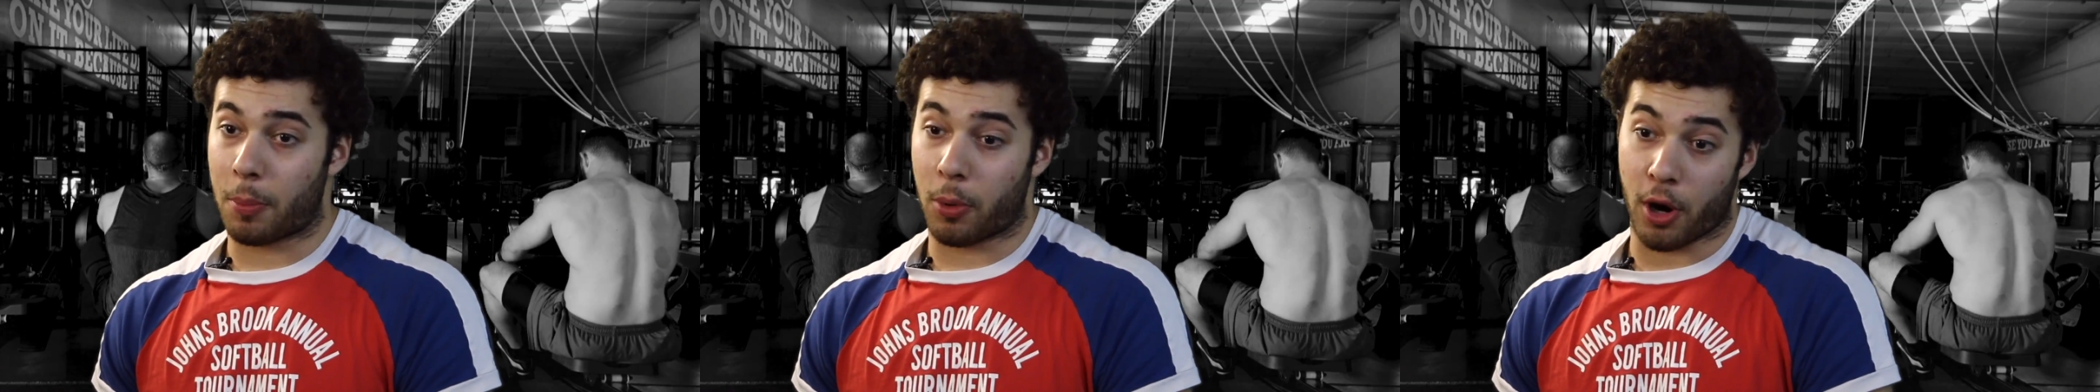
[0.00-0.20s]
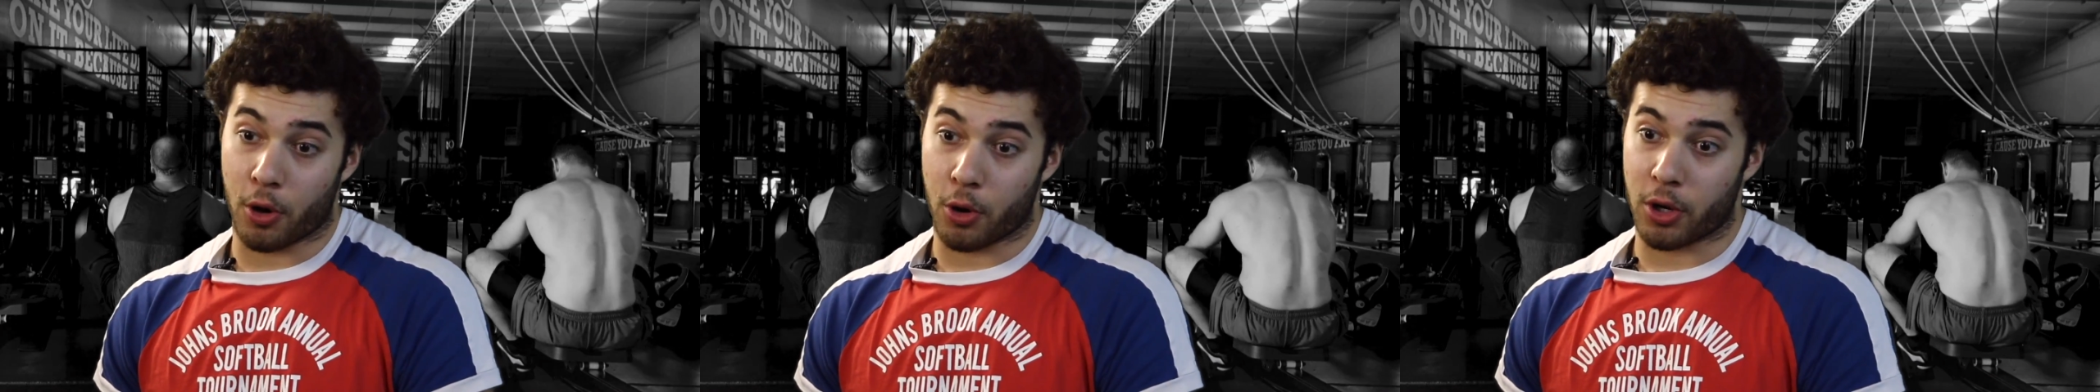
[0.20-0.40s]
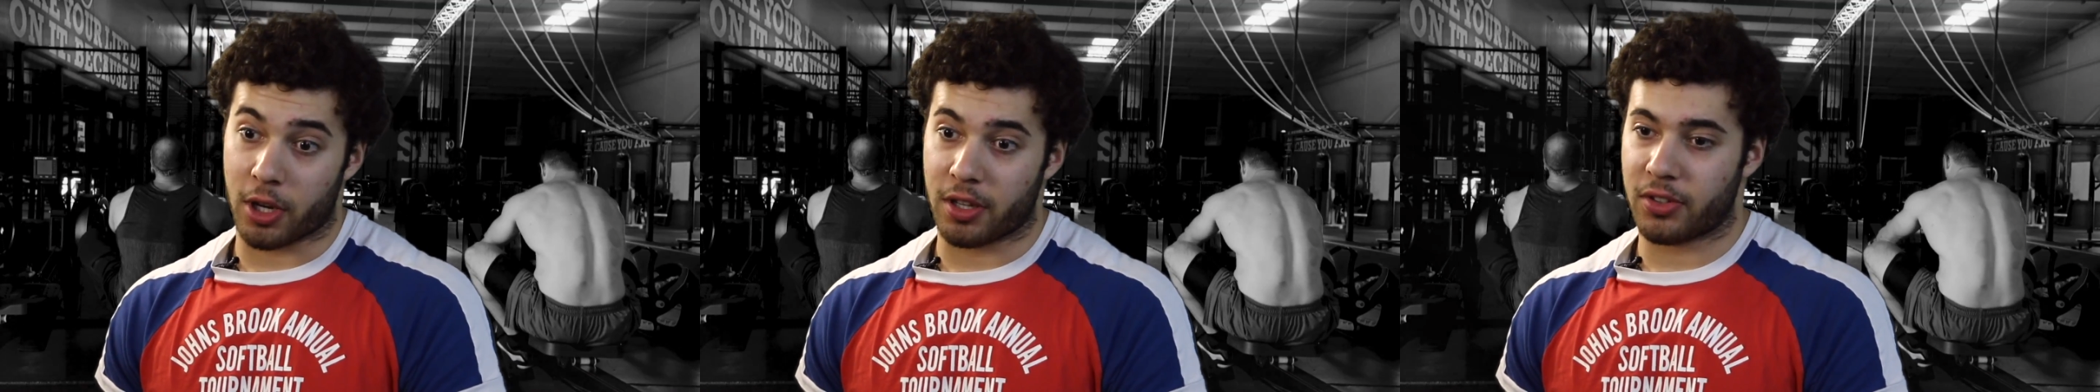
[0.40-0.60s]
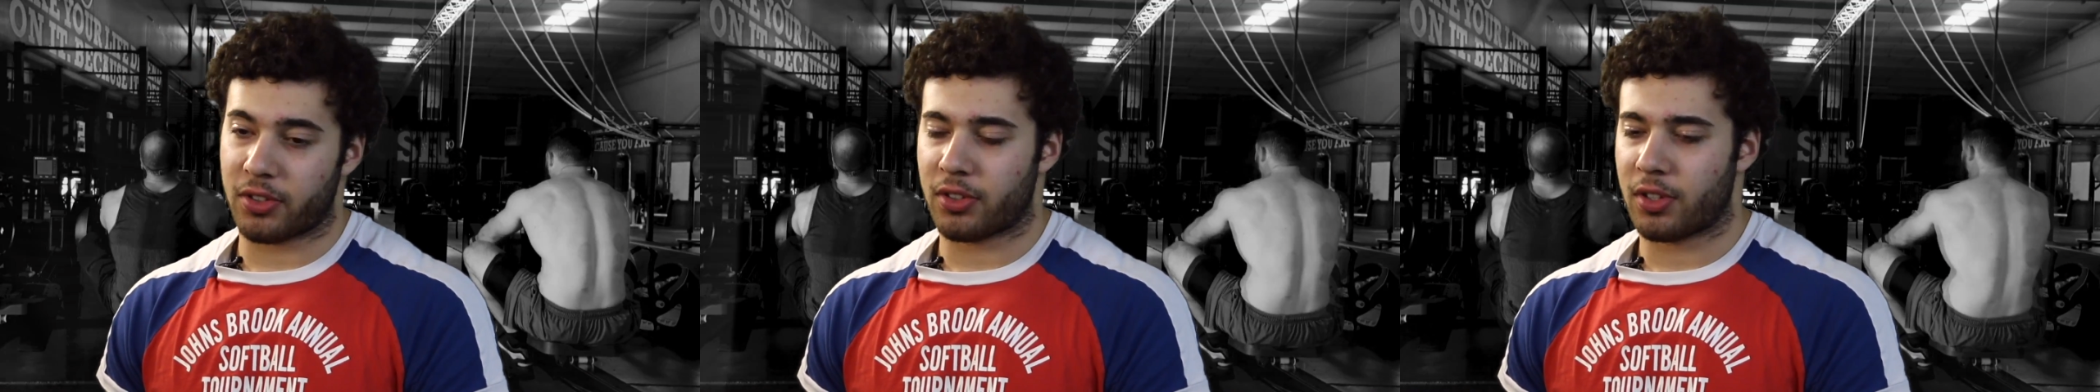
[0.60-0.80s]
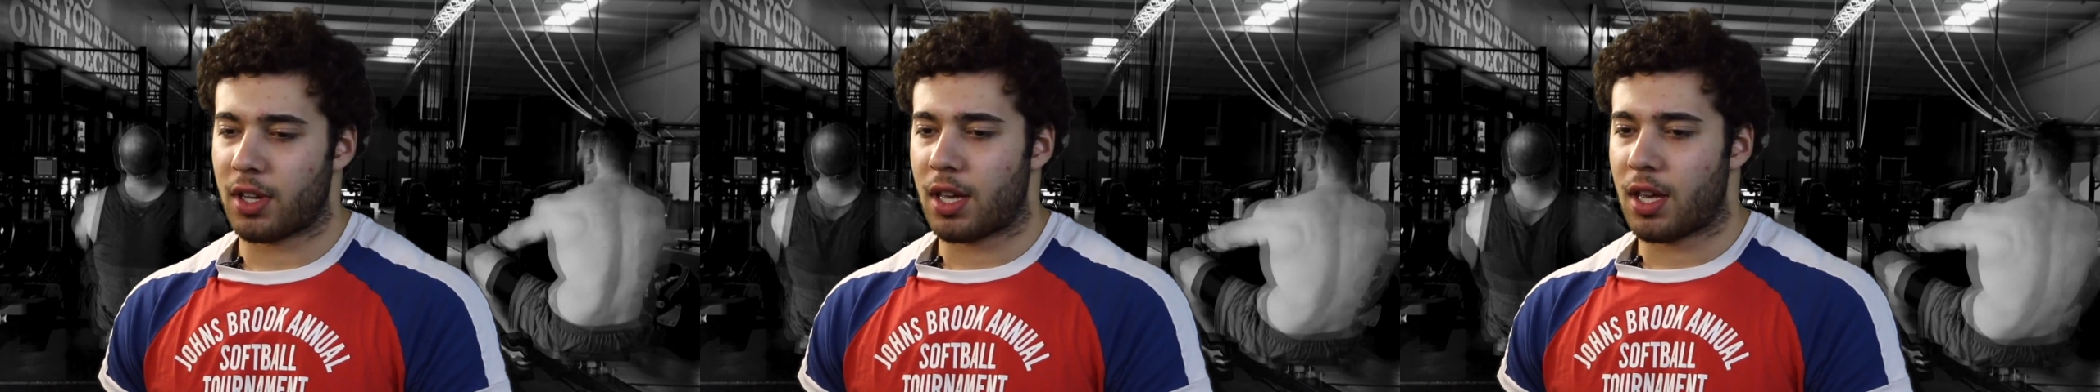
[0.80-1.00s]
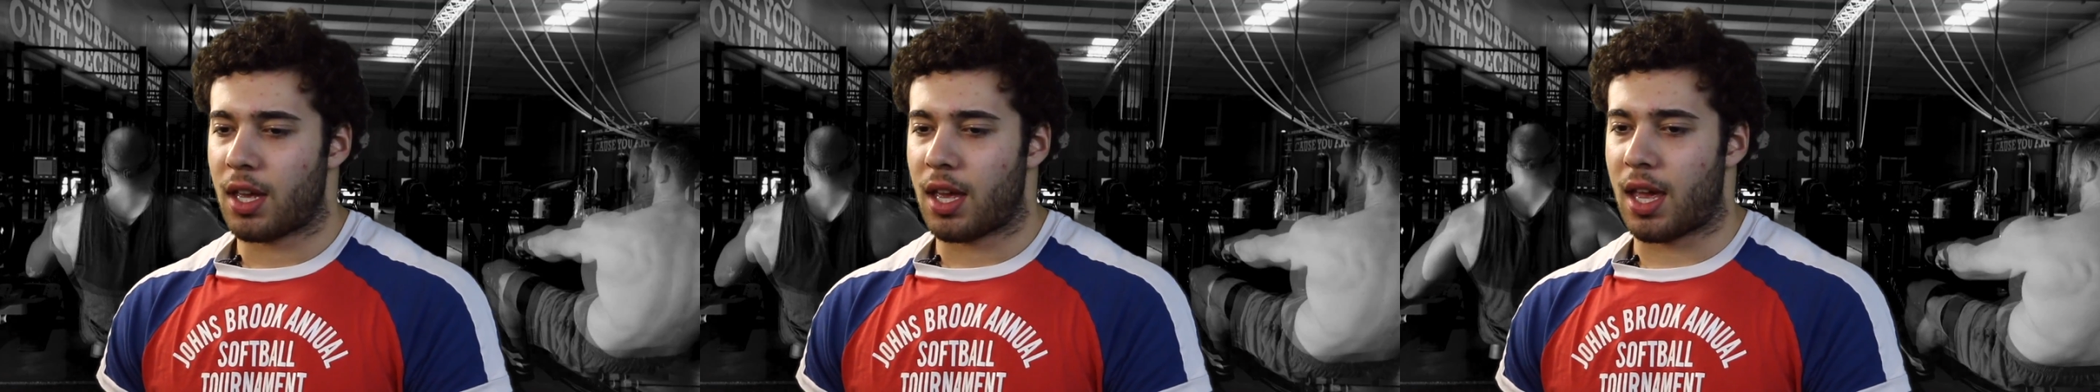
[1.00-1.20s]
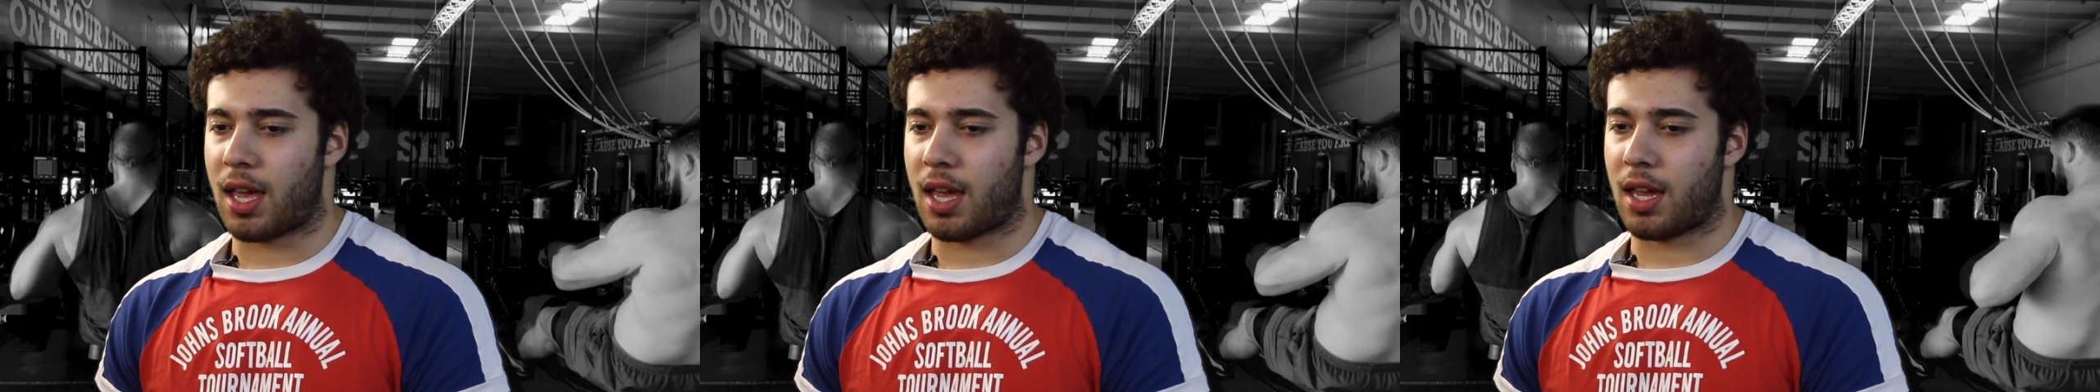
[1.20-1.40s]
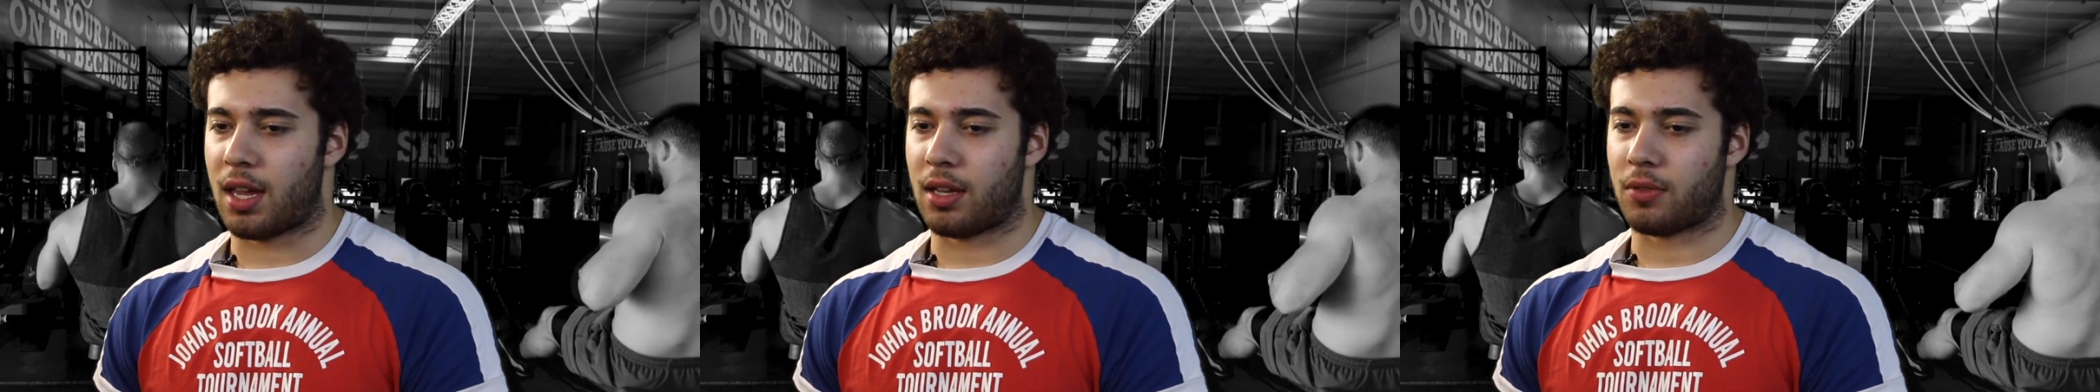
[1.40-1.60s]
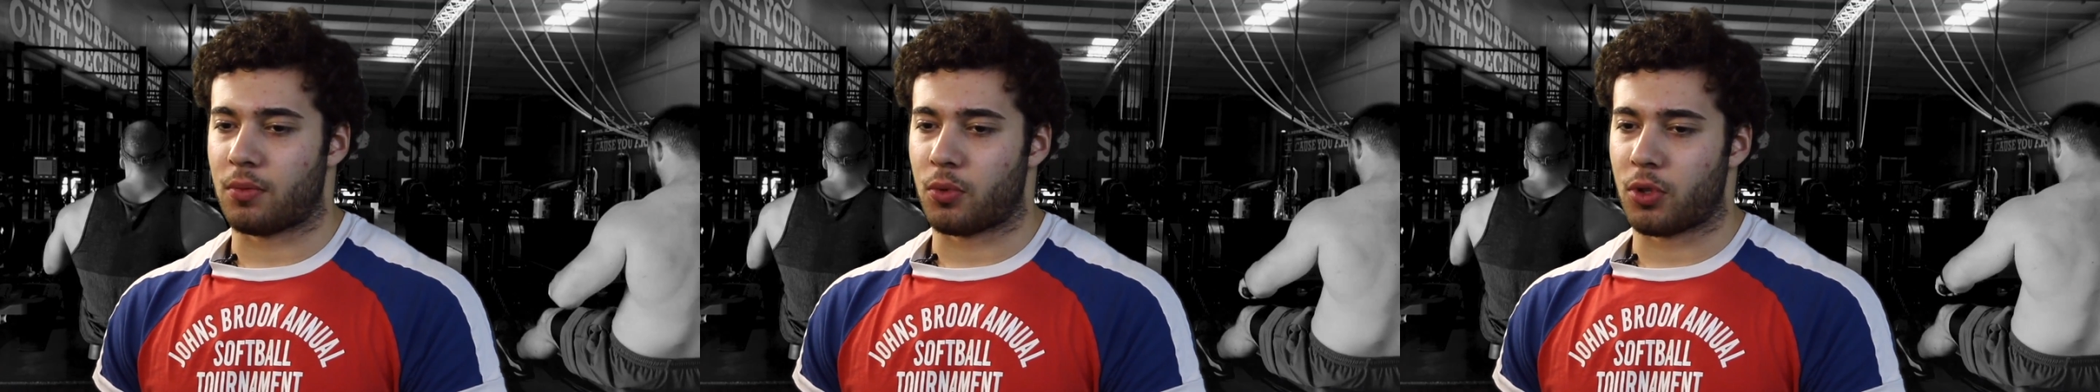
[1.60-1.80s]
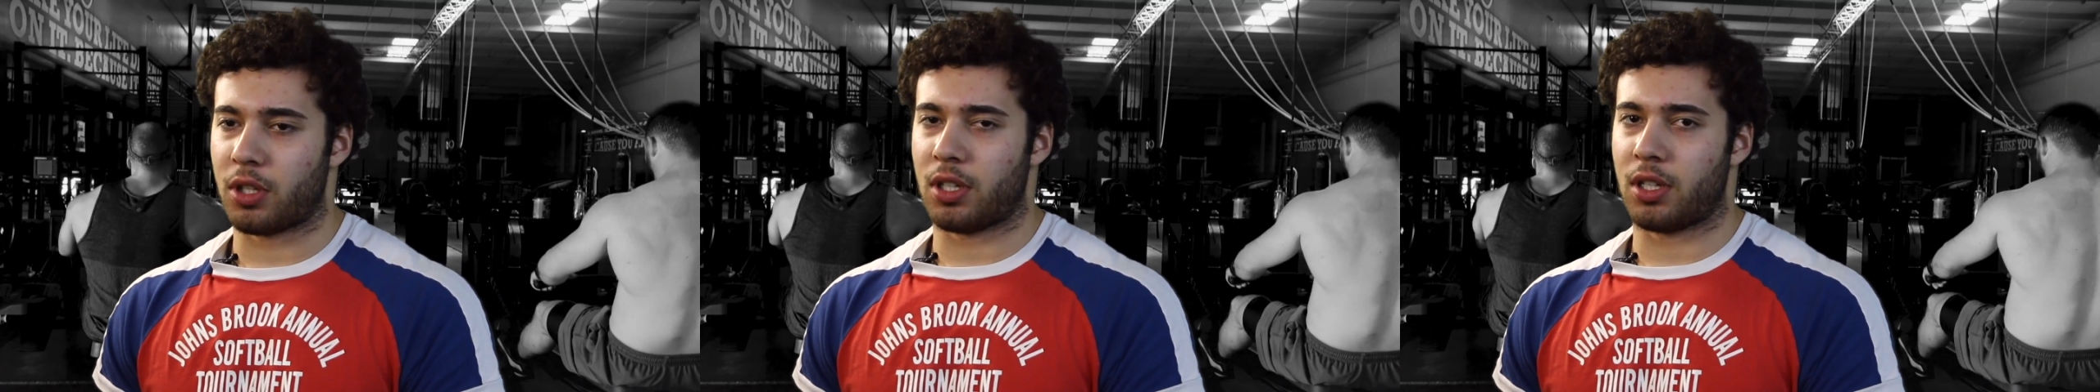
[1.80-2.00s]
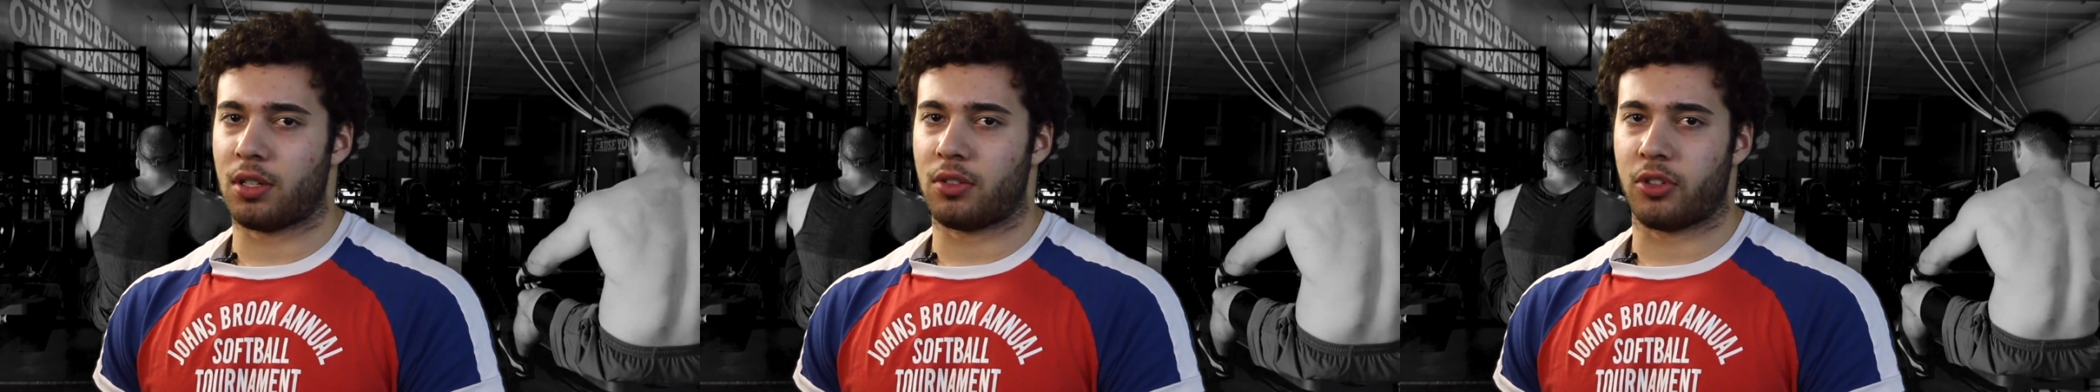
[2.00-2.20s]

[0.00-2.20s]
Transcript: priorities, and really